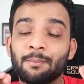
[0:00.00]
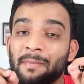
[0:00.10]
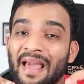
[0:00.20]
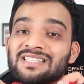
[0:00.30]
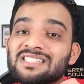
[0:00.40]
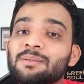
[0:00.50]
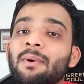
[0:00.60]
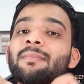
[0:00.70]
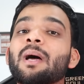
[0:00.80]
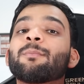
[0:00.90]
the
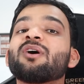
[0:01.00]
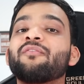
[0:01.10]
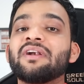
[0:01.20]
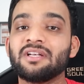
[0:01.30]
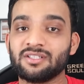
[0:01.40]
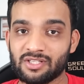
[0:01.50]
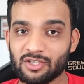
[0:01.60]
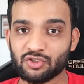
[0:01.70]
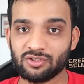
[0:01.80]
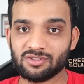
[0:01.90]
maximum number of
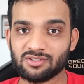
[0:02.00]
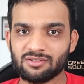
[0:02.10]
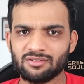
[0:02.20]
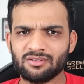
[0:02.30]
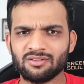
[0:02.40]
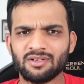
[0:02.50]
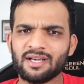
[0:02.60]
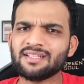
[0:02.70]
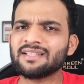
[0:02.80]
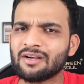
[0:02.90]
intersections,
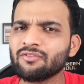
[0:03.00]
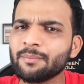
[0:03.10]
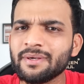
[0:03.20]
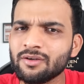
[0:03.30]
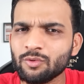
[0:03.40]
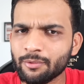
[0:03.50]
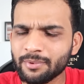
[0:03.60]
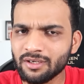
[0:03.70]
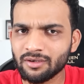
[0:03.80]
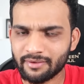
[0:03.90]
I think that will be
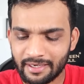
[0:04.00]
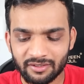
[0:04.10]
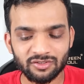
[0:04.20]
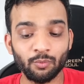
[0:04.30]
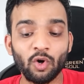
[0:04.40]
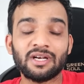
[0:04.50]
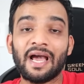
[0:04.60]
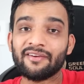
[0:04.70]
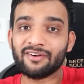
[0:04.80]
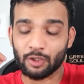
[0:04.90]
doable, right? So what
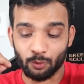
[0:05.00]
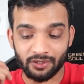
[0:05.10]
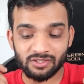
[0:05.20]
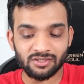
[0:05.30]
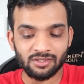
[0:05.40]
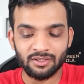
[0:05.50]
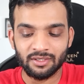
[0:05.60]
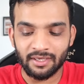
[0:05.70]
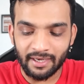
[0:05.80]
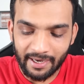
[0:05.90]
I will do is
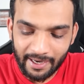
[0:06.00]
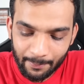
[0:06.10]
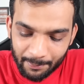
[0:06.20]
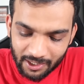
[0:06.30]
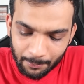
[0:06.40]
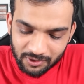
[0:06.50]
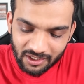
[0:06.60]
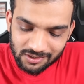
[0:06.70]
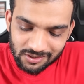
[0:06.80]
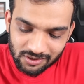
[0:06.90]
I'll pick up
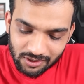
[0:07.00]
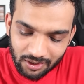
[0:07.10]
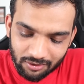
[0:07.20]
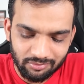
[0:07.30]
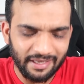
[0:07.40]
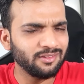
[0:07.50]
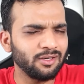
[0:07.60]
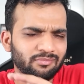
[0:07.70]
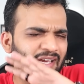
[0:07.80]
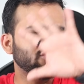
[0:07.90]
this uh, like
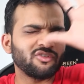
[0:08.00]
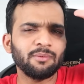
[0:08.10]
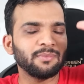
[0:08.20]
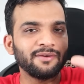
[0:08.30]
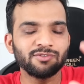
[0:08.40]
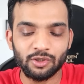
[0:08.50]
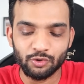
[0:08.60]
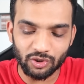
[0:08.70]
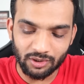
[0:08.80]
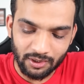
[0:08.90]
the extreme naive
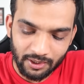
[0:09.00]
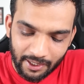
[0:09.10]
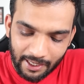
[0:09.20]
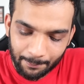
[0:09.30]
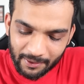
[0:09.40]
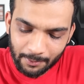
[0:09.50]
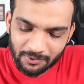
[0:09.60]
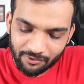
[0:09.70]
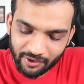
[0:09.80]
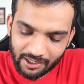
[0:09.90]
solution. I'll pick
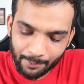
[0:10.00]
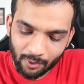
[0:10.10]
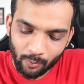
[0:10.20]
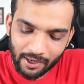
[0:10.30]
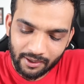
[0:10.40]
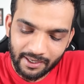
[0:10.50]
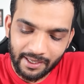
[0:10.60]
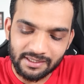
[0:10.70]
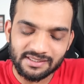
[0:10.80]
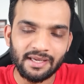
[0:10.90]
up the train number one
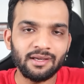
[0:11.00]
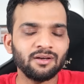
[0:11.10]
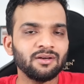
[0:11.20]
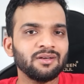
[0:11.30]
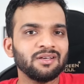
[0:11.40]
and I'll say,